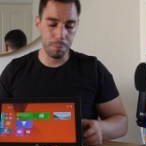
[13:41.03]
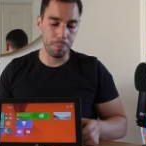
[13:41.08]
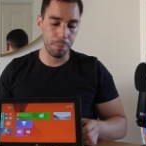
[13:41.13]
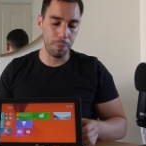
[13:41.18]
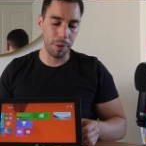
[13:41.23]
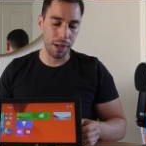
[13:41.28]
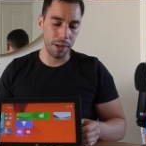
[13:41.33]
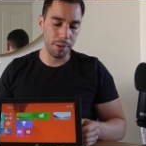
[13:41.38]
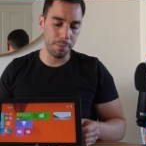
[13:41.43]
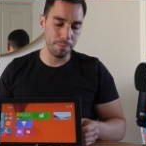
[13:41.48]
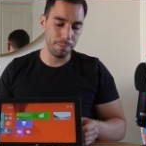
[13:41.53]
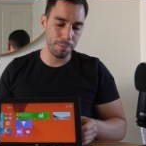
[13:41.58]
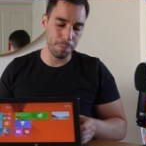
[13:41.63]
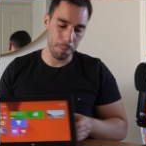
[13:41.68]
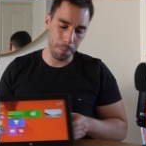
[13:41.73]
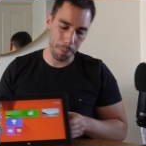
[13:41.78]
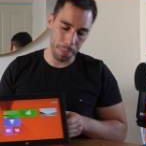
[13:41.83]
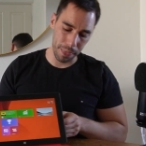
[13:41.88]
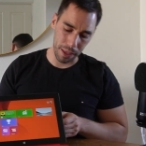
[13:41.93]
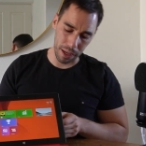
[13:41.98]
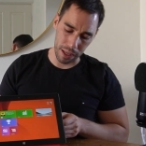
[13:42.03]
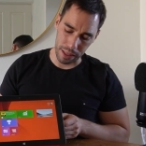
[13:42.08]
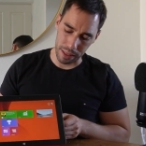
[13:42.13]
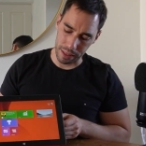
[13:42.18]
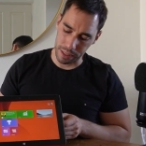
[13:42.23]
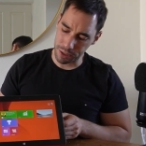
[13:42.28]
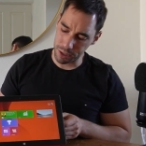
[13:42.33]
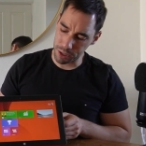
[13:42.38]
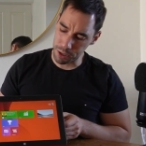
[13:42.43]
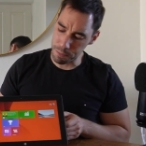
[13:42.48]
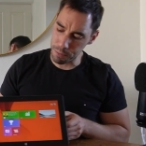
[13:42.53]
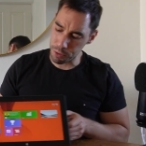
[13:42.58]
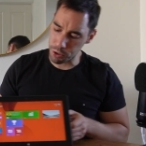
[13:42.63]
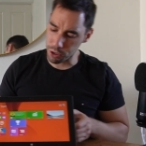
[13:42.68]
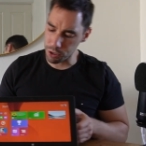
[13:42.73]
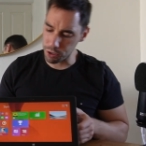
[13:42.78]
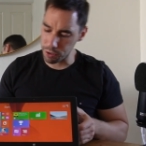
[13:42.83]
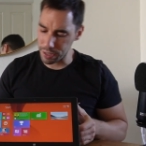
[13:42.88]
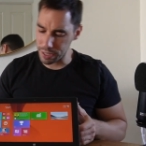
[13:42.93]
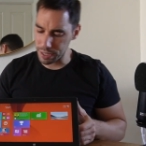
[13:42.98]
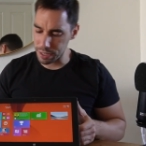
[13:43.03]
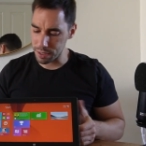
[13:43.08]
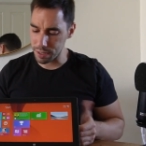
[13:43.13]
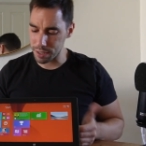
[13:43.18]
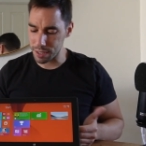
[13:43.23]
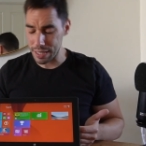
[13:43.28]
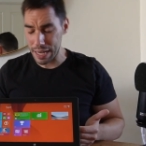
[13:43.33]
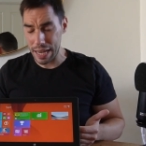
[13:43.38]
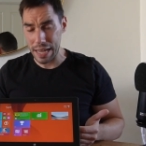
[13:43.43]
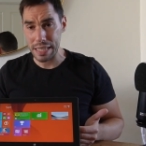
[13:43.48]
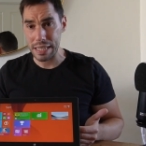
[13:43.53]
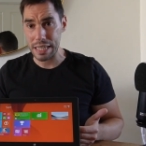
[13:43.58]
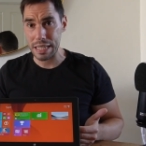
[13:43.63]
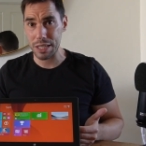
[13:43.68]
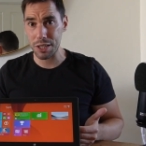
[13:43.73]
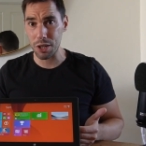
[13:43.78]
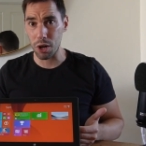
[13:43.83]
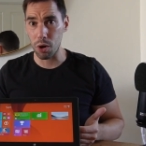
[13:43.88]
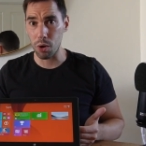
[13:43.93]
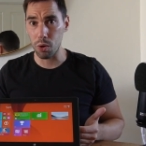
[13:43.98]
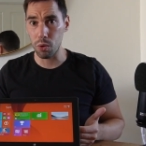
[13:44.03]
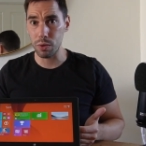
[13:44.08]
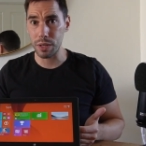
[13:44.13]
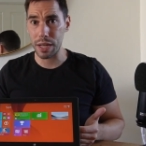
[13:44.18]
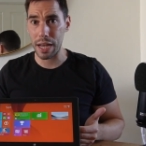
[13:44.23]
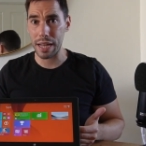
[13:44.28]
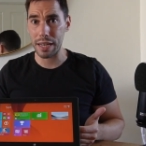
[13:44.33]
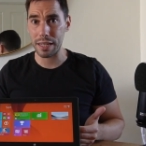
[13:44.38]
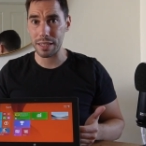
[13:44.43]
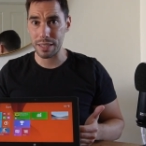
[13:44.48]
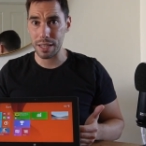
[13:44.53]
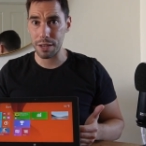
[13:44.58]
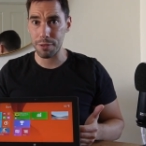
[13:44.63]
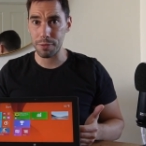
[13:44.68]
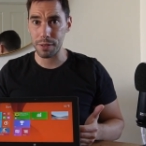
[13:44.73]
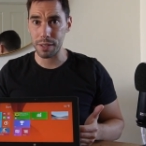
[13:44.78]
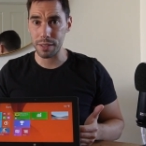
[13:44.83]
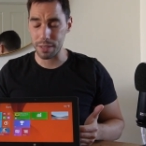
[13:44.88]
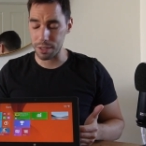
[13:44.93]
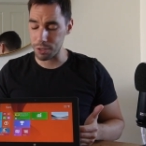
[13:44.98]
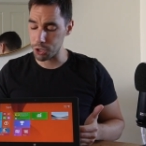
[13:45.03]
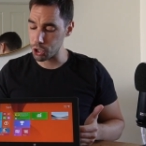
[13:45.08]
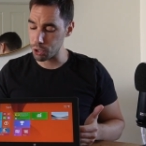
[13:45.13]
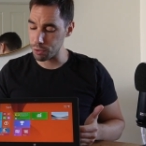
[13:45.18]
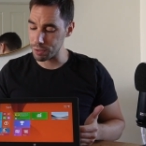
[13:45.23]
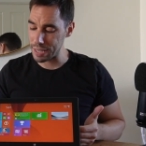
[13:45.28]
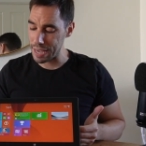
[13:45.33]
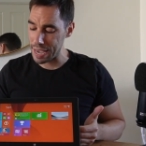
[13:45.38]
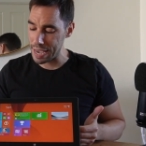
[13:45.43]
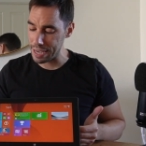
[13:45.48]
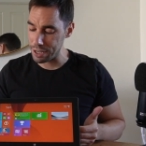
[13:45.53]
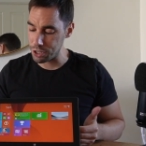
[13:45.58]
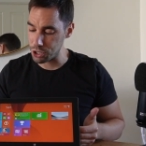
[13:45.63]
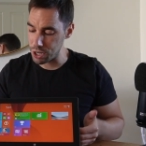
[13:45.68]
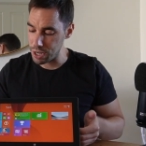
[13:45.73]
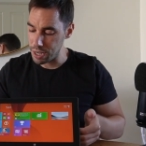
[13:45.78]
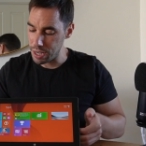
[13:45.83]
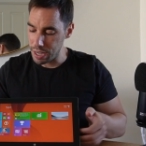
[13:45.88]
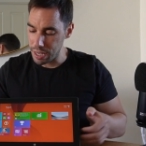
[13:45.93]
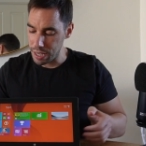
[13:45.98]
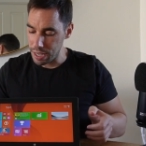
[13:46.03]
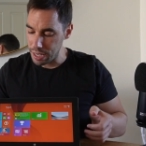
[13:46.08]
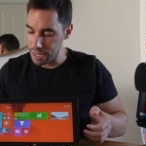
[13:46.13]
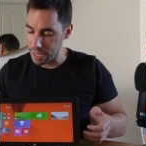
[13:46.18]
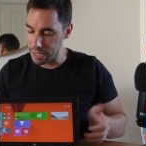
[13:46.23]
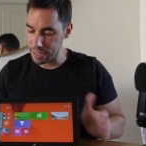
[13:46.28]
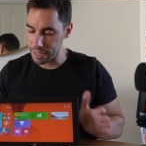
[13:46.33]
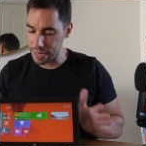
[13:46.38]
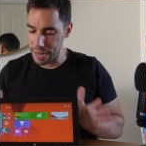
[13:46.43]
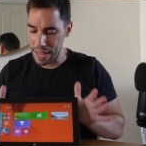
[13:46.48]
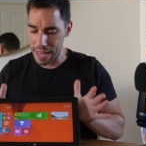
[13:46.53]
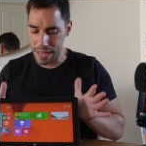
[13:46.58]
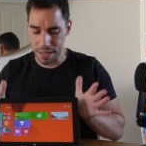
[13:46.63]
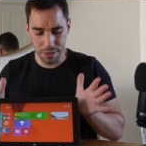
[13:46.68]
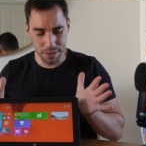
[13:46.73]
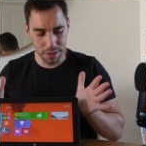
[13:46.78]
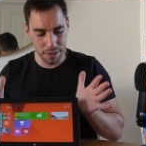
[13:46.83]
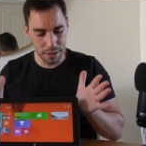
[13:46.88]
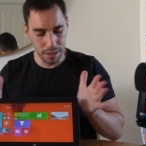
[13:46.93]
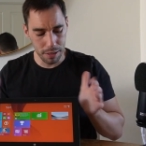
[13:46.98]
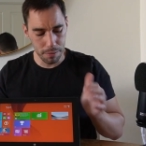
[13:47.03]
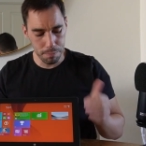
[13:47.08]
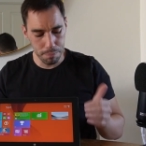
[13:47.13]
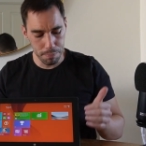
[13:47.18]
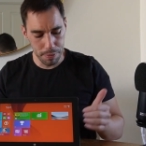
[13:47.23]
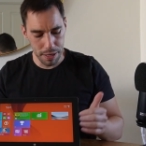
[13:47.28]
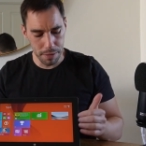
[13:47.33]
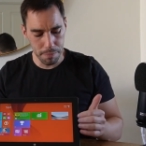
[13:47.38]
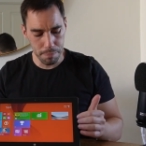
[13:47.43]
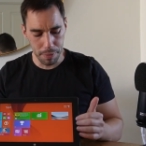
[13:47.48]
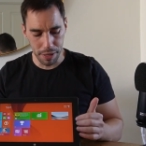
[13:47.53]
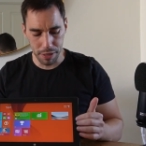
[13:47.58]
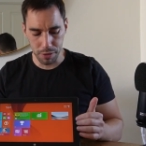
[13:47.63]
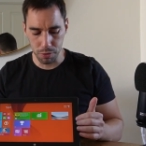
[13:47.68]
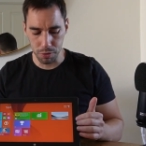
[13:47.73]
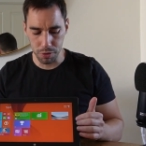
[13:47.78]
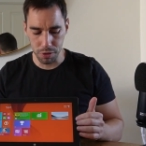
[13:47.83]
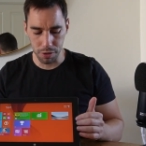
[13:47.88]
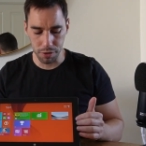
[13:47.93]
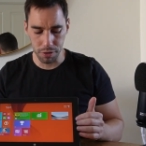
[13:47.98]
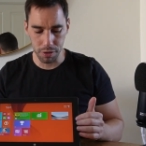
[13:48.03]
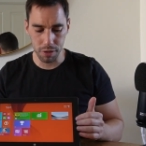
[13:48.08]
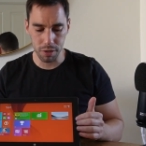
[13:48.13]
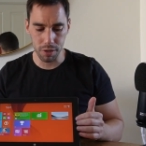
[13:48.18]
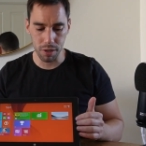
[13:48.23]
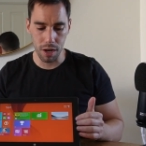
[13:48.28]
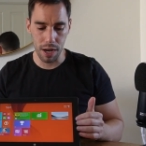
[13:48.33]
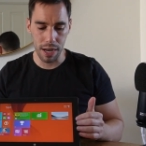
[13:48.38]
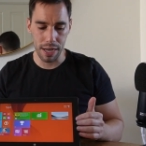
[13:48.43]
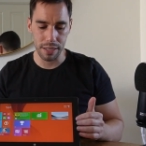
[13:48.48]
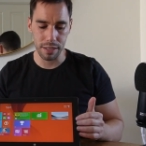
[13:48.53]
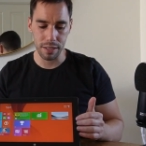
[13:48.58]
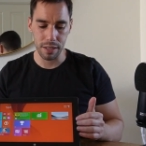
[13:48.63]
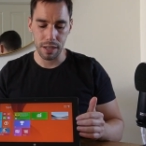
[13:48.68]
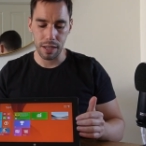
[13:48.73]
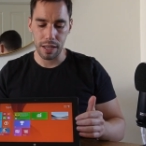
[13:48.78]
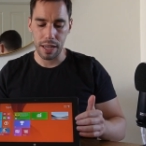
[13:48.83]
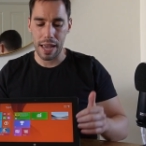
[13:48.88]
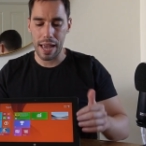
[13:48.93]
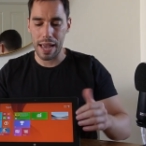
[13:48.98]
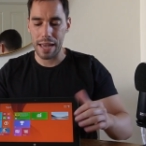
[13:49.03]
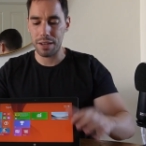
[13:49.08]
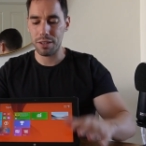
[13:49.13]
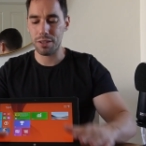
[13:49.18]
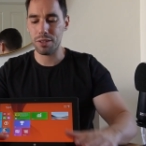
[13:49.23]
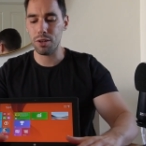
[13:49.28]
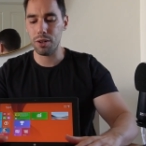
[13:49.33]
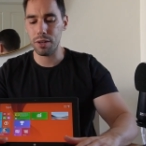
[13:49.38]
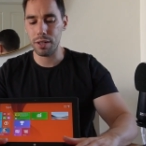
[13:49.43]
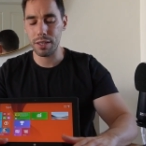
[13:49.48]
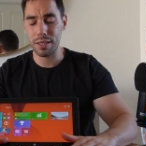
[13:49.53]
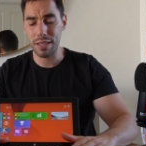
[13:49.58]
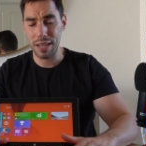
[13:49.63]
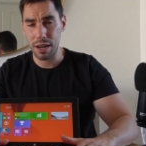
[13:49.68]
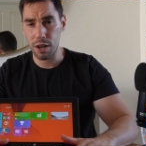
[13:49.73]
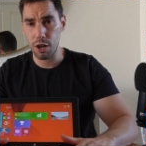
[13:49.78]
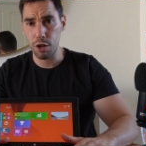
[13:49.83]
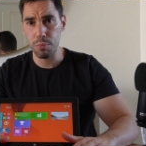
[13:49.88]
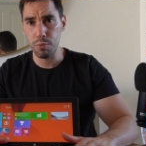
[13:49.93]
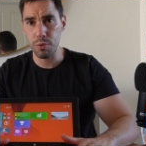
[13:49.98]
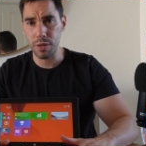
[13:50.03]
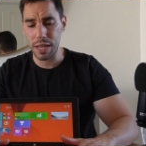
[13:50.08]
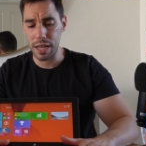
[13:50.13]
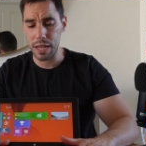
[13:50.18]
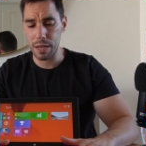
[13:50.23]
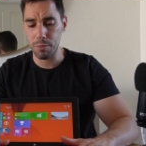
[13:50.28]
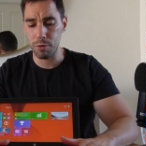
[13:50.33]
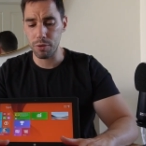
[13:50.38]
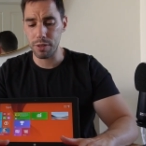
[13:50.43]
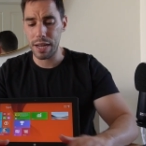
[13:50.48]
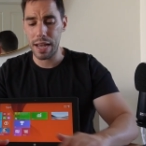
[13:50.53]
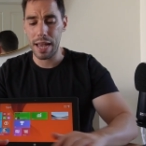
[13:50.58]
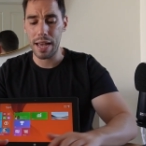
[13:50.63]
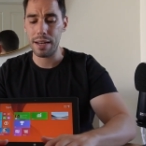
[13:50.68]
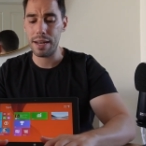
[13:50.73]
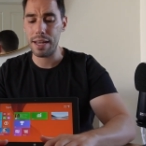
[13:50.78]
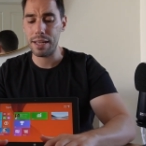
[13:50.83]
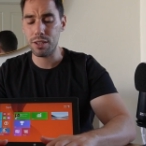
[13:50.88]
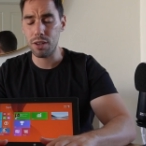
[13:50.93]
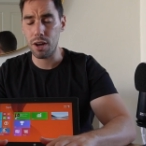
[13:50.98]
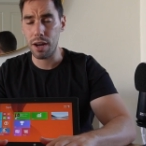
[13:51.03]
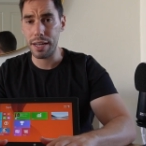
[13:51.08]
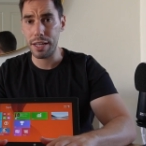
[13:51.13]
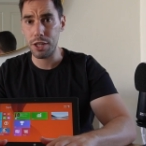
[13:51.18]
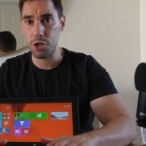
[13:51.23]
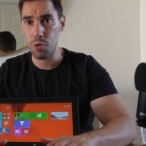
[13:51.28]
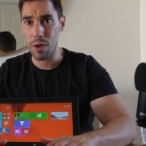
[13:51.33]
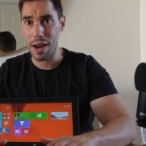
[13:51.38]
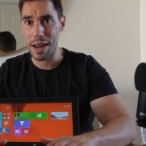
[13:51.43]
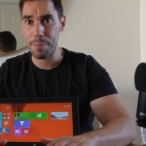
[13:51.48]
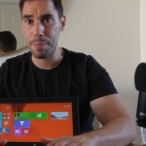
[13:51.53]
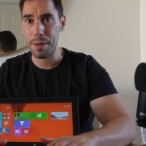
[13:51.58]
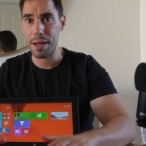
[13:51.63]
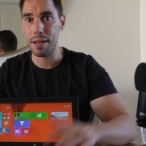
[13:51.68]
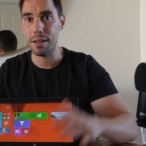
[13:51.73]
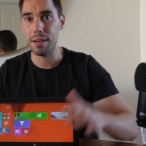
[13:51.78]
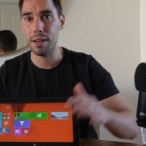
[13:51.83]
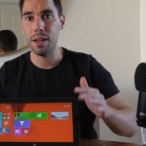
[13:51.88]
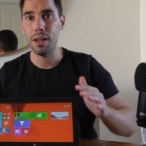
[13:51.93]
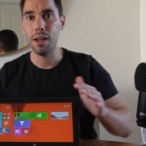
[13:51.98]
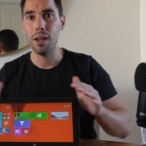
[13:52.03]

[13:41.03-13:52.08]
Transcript: But this computer is 10 years old and it definitely does show its age. It has the big bezels on the side and it's got a terrible keyboard and a tiny trackpad,